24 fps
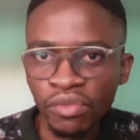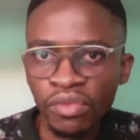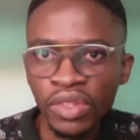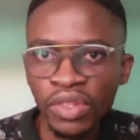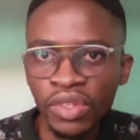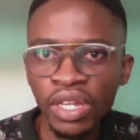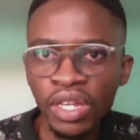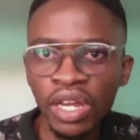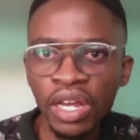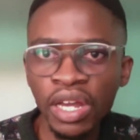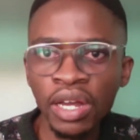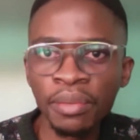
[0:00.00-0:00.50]

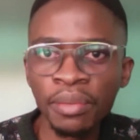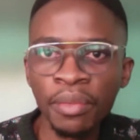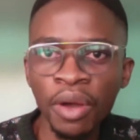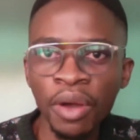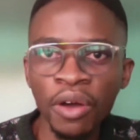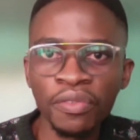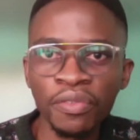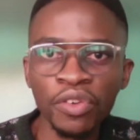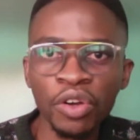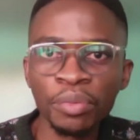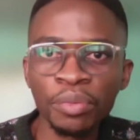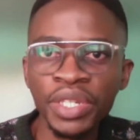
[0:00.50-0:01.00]
of
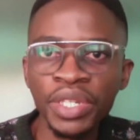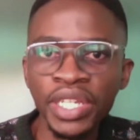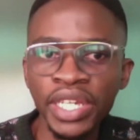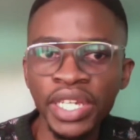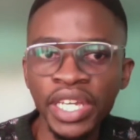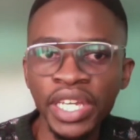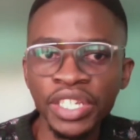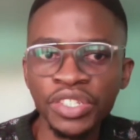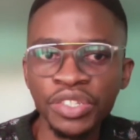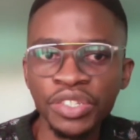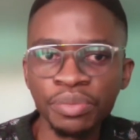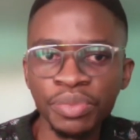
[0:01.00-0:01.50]

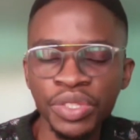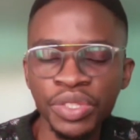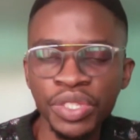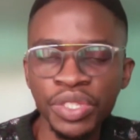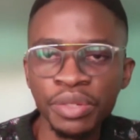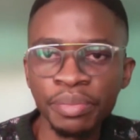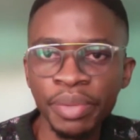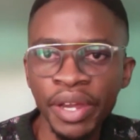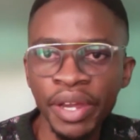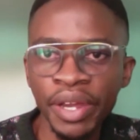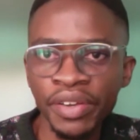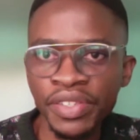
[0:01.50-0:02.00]
communication between
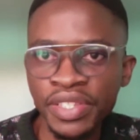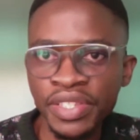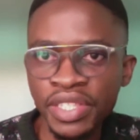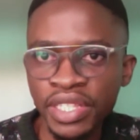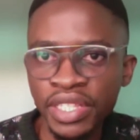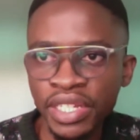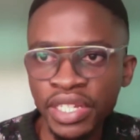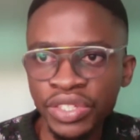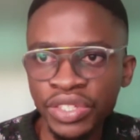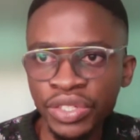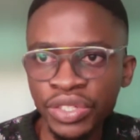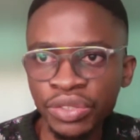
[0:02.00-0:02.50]
parents and their
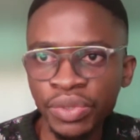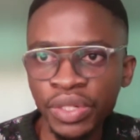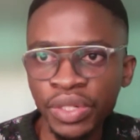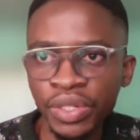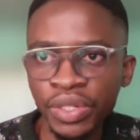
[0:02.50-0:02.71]
children,